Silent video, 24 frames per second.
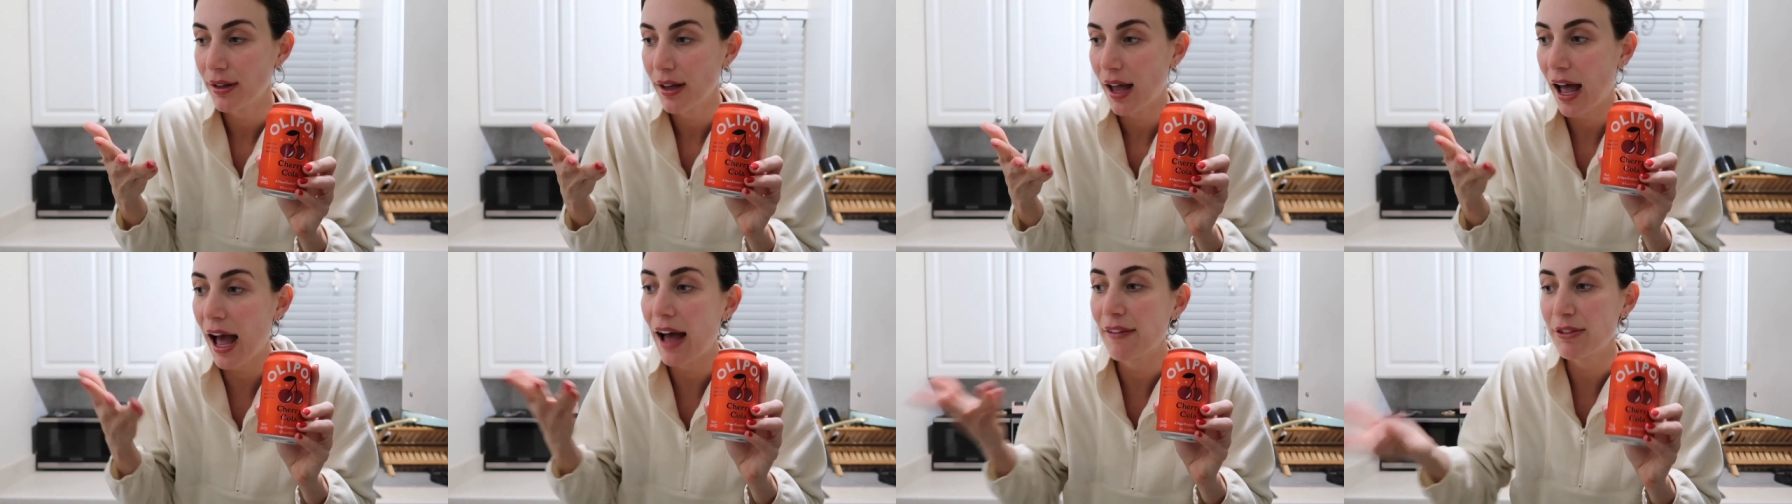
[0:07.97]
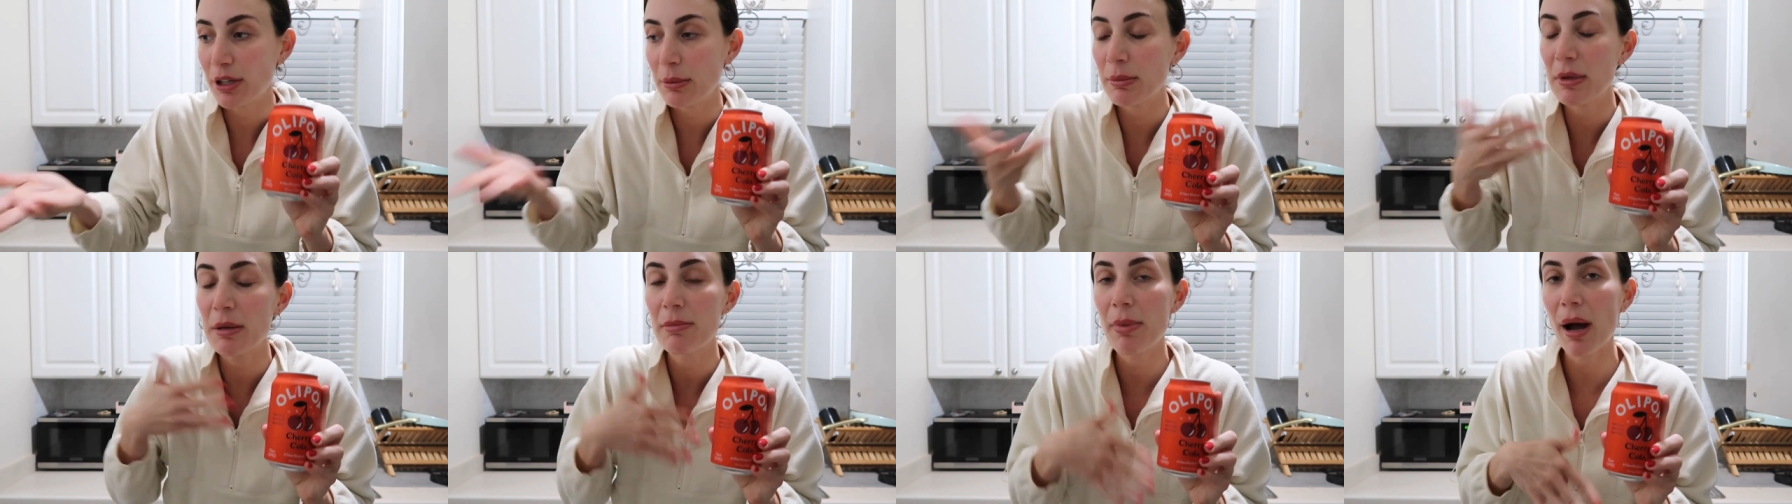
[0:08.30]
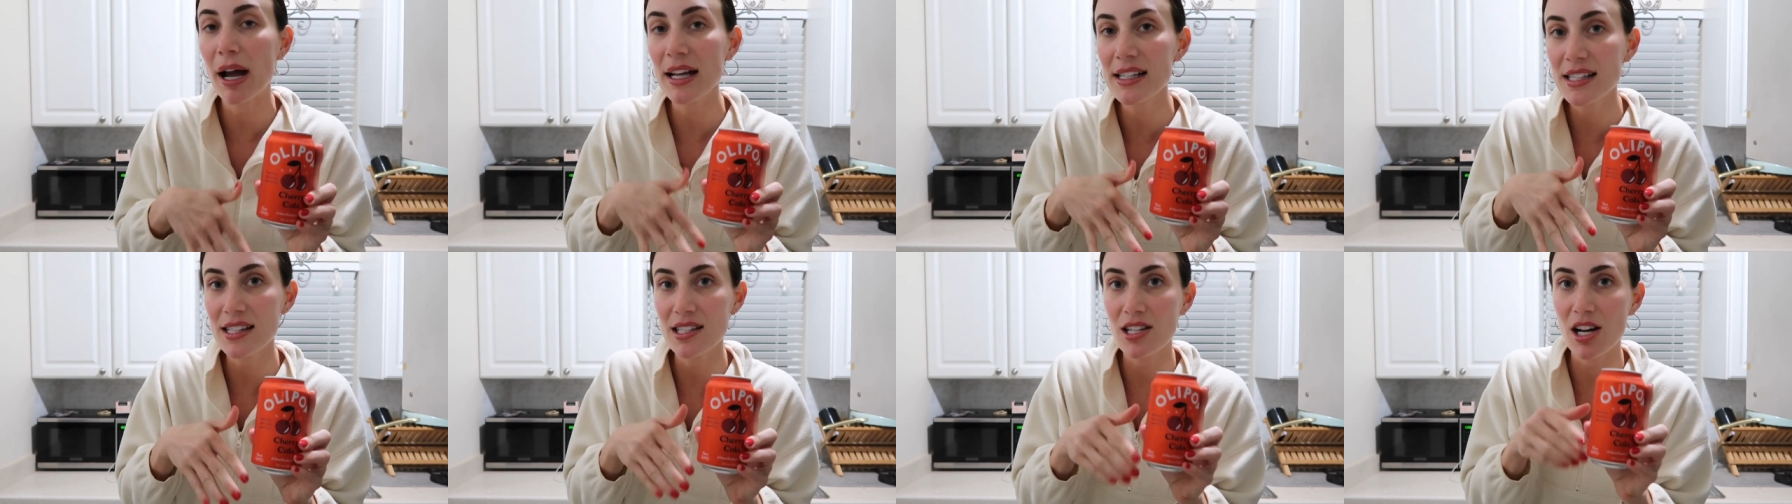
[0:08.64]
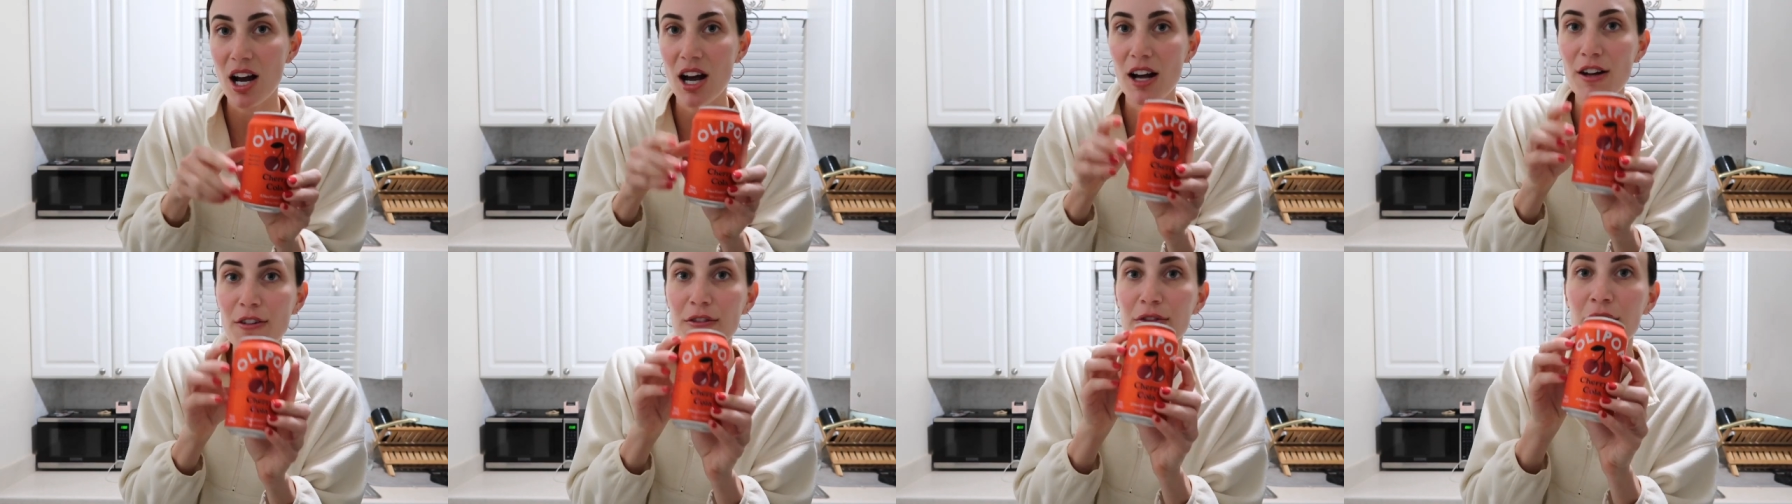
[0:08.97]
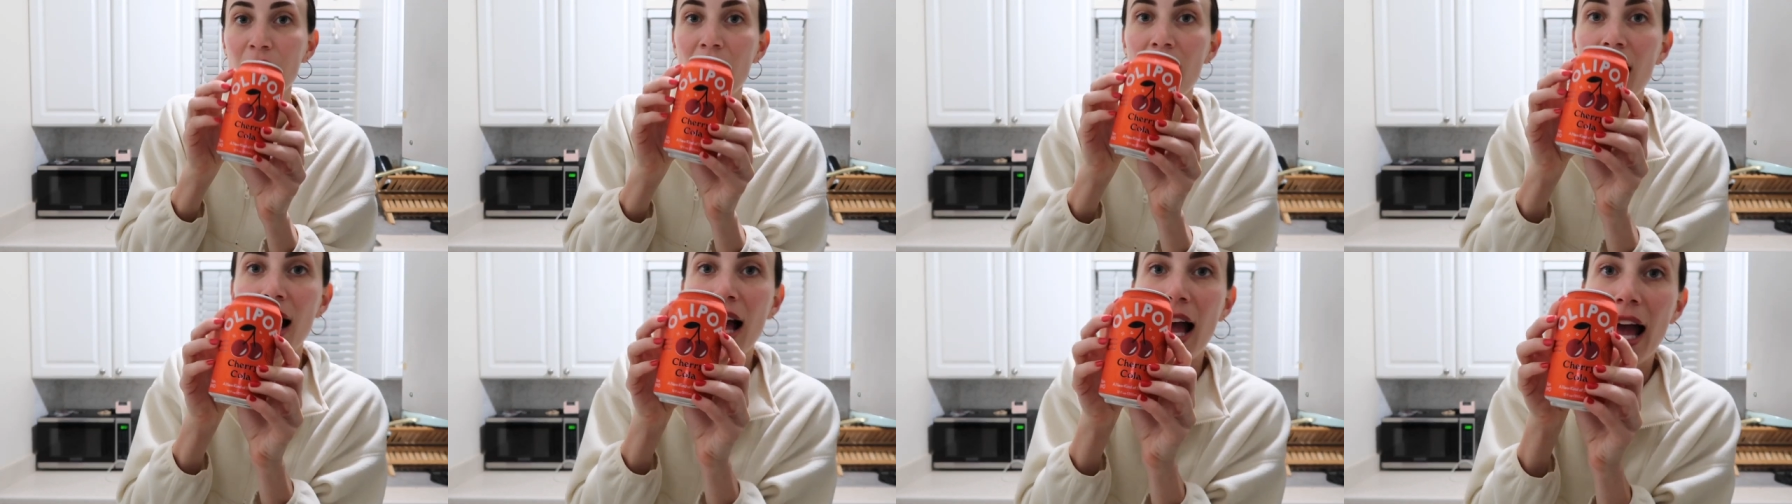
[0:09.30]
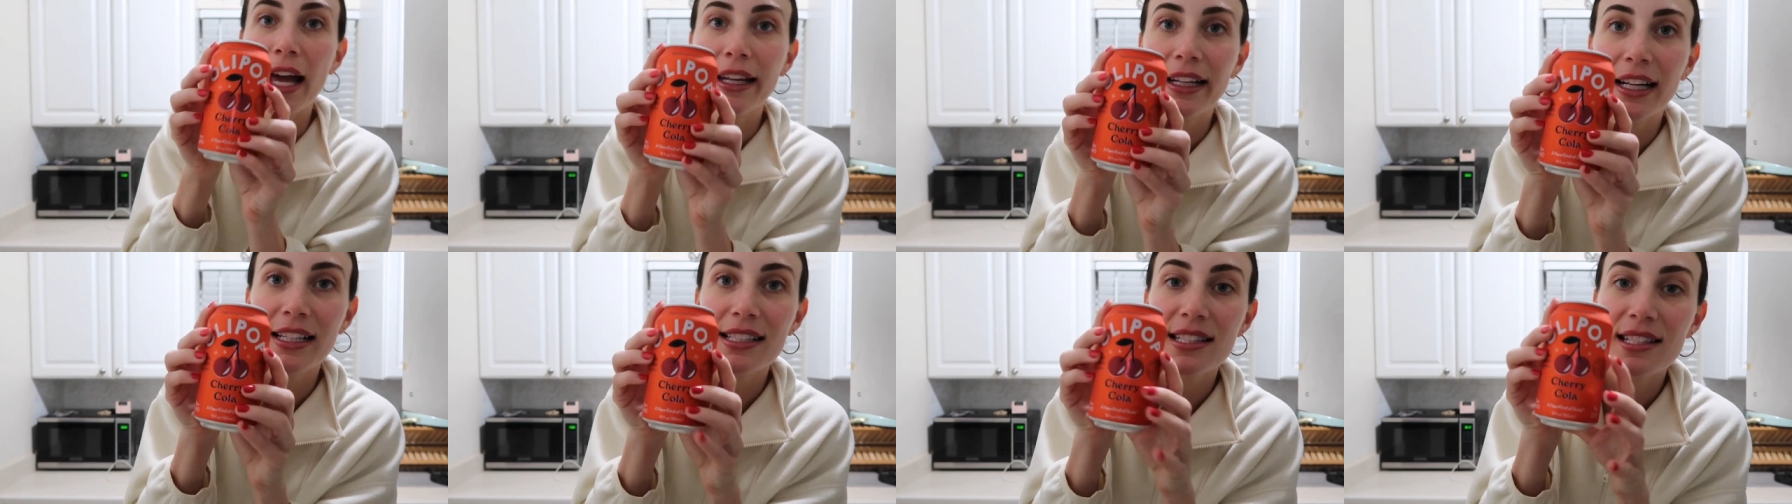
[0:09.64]
having me buy stuff
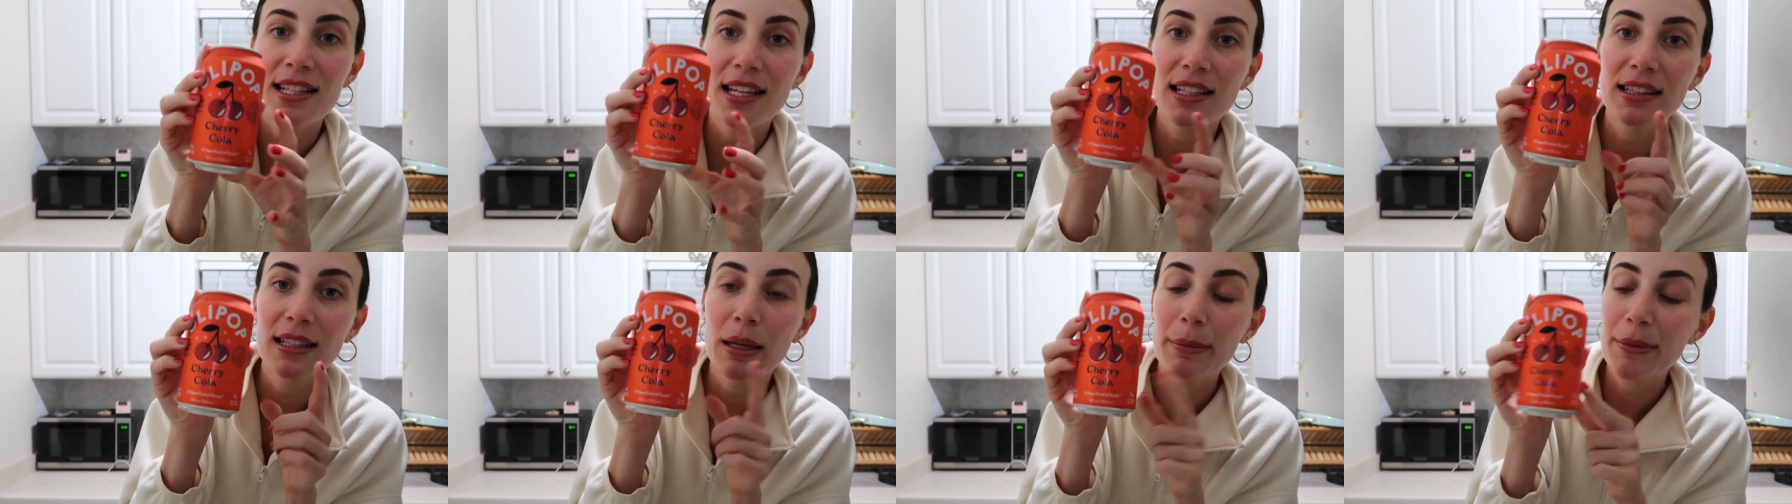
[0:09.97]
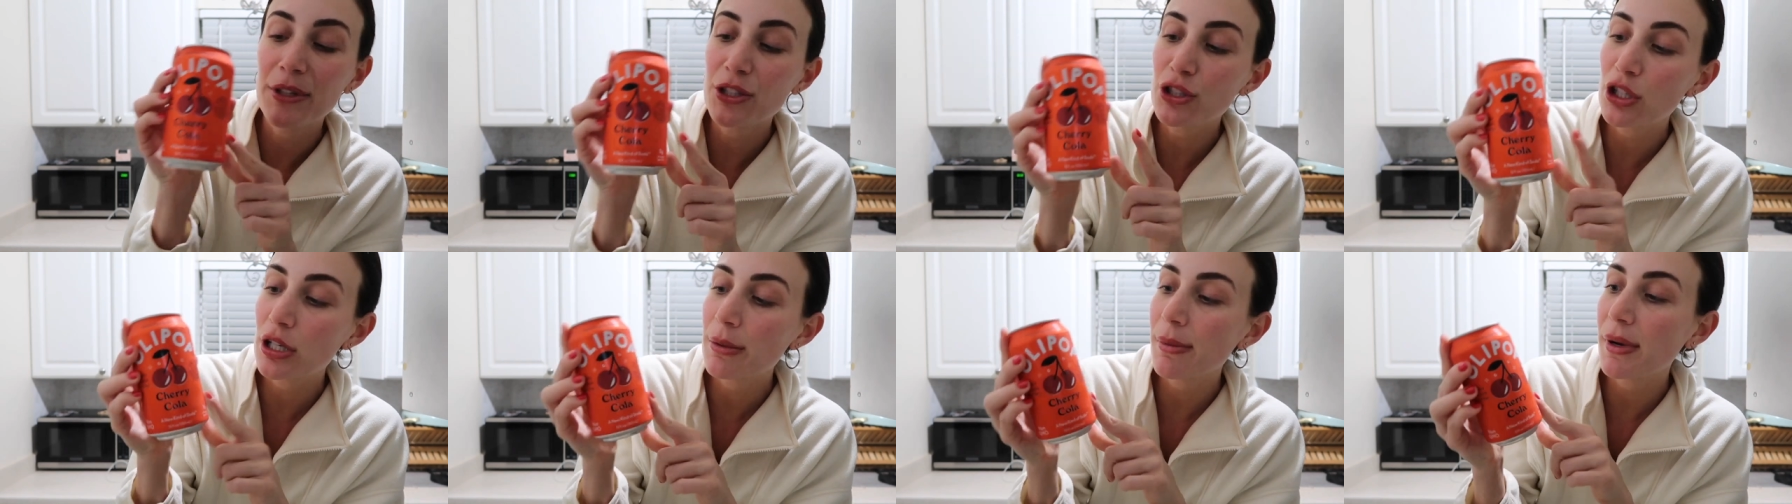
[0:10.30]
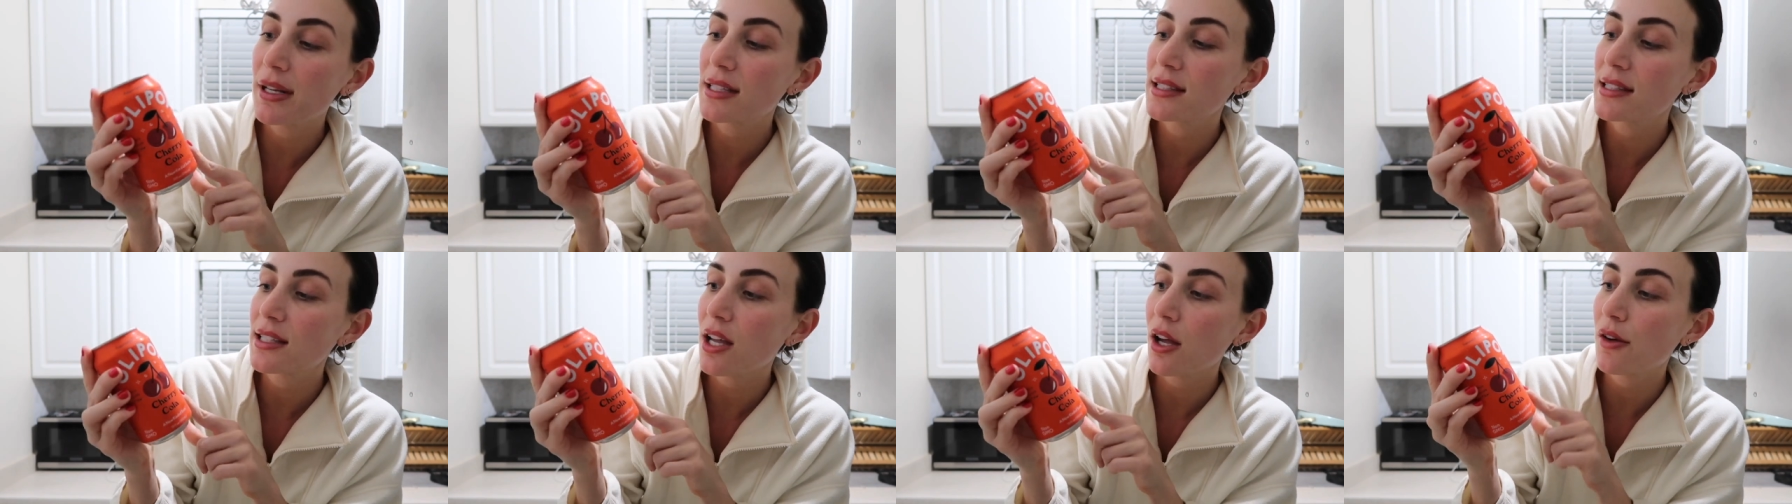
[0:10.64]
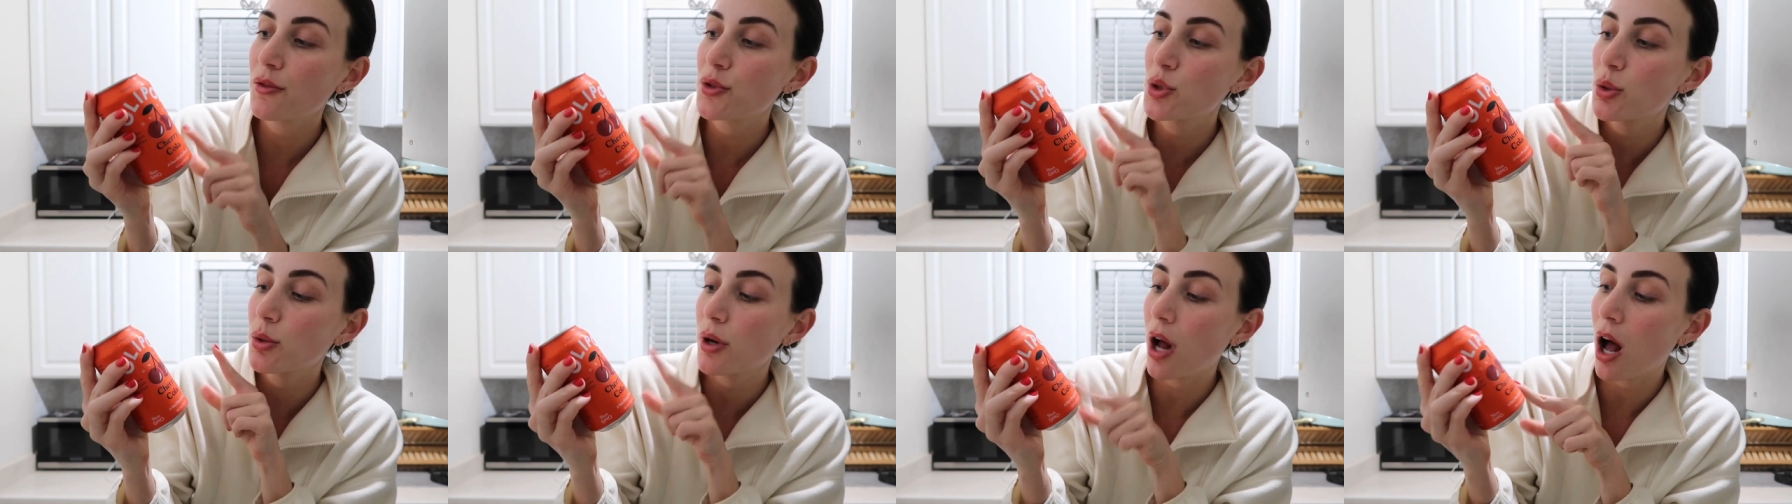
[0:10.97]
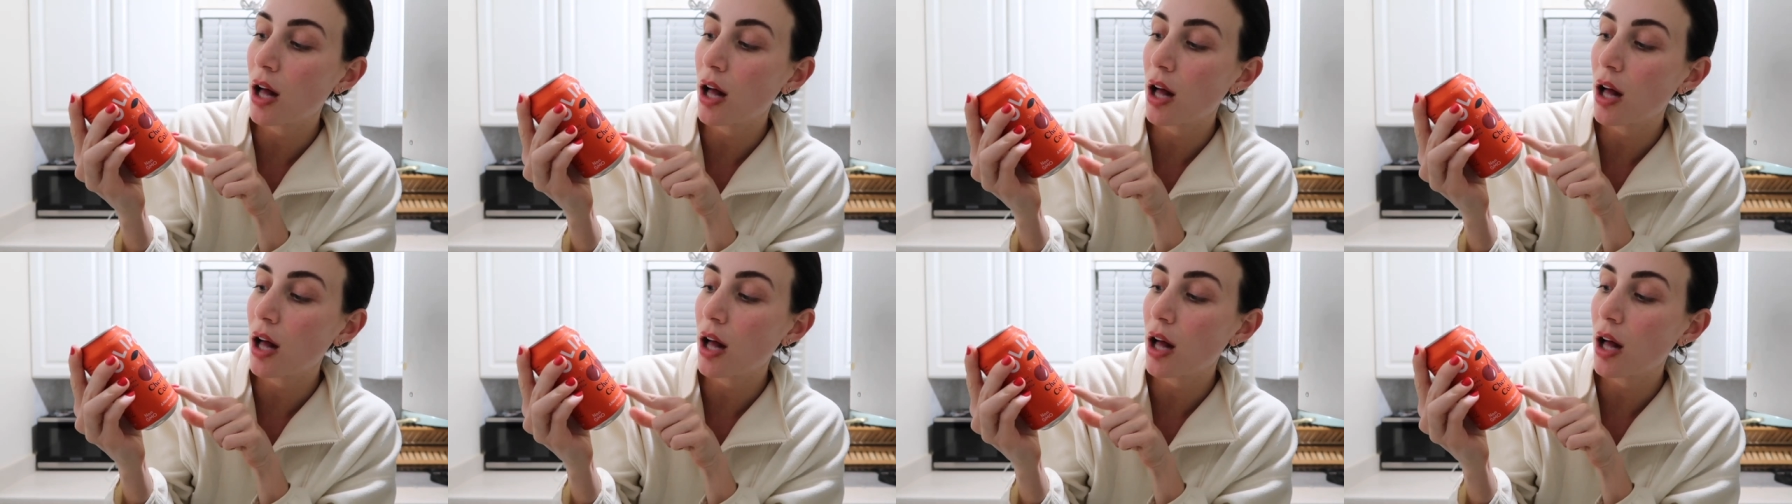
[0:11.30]
and I said, let me treat myself to an